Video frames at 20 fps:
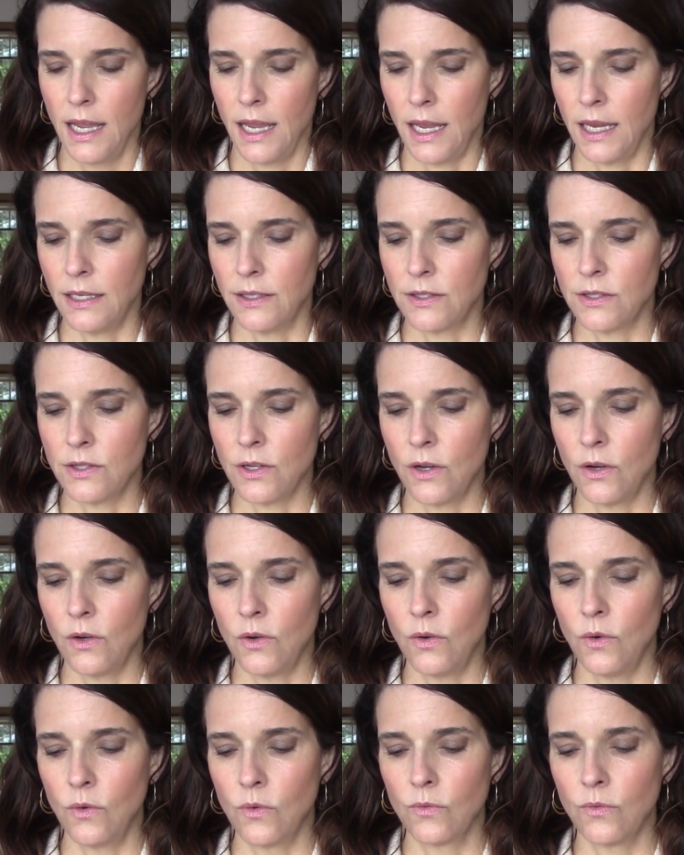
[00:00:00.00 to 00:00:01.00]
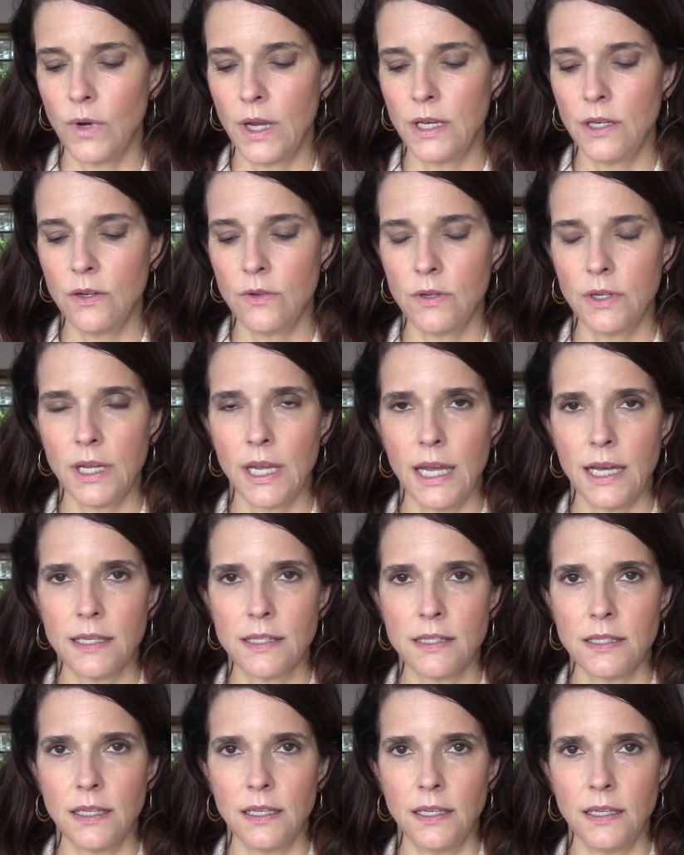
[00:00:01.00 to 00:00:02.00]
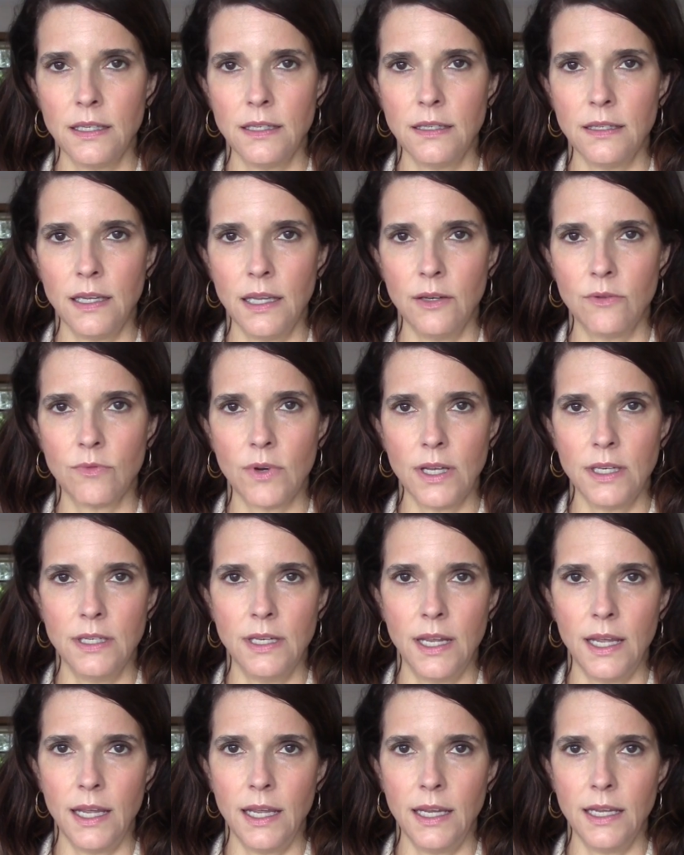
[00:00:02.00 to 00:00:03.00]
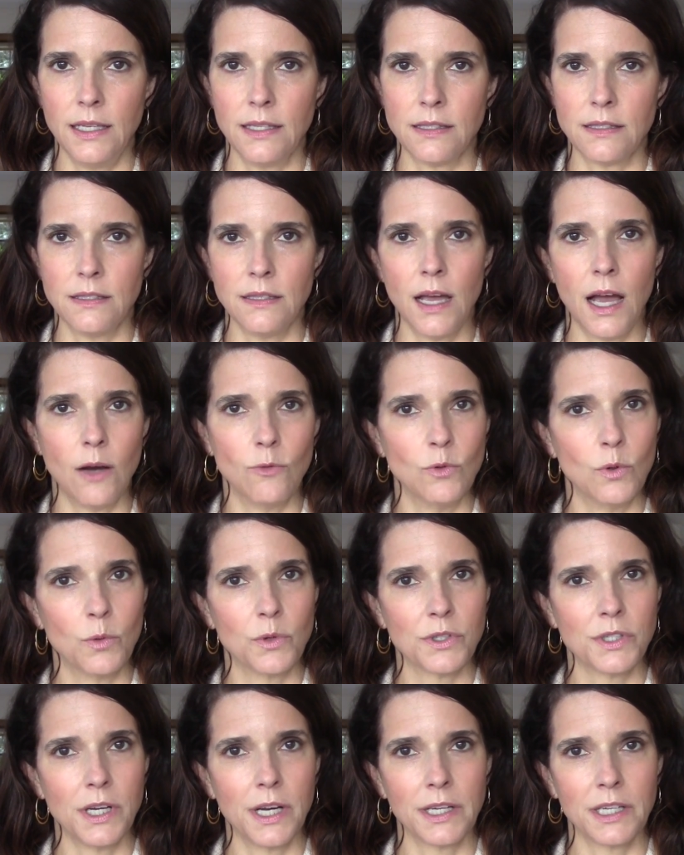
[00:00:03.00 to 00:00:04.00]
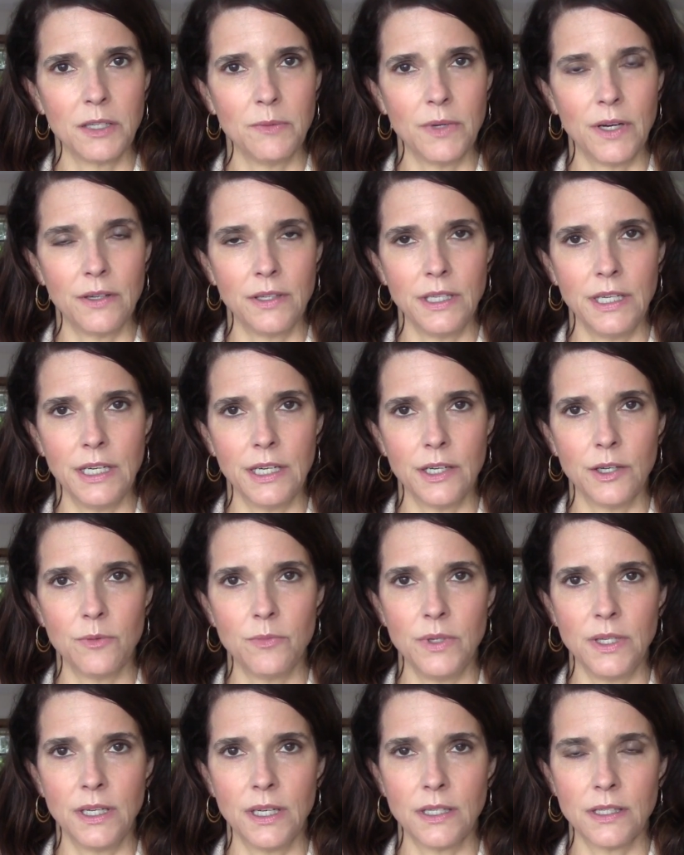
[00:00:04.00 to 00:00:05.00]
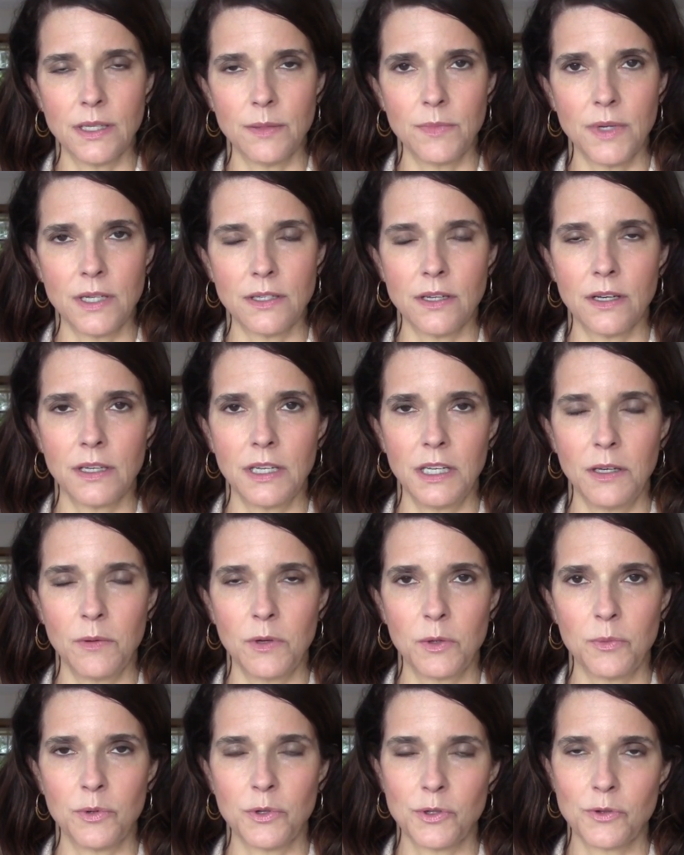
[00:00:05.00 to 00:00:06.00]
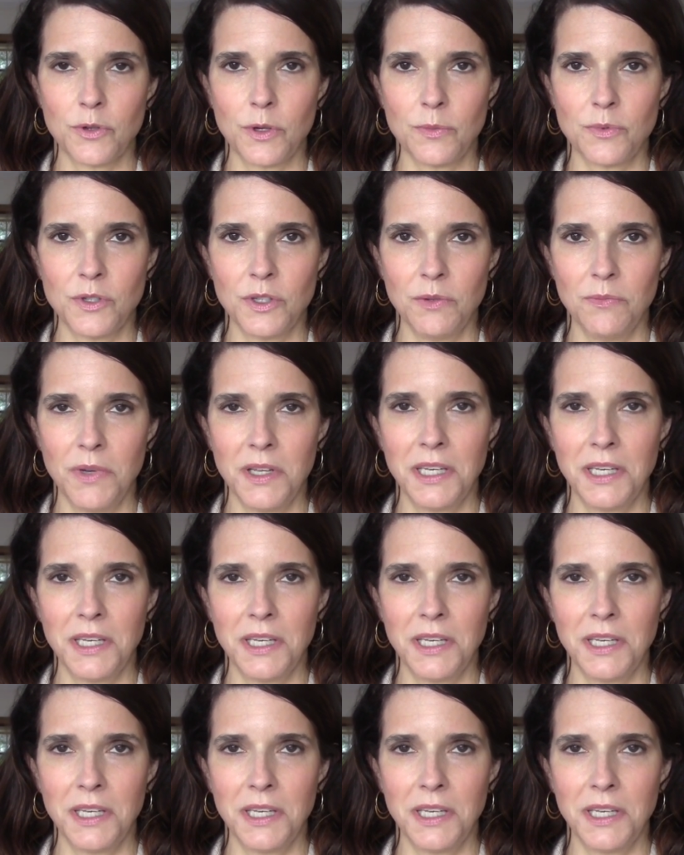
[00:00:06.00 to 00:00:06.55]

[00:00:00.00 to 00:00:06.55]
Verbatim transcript: And so retinoic acid and Retin-A is not what we're talking about here, because I'm not talking about a prescription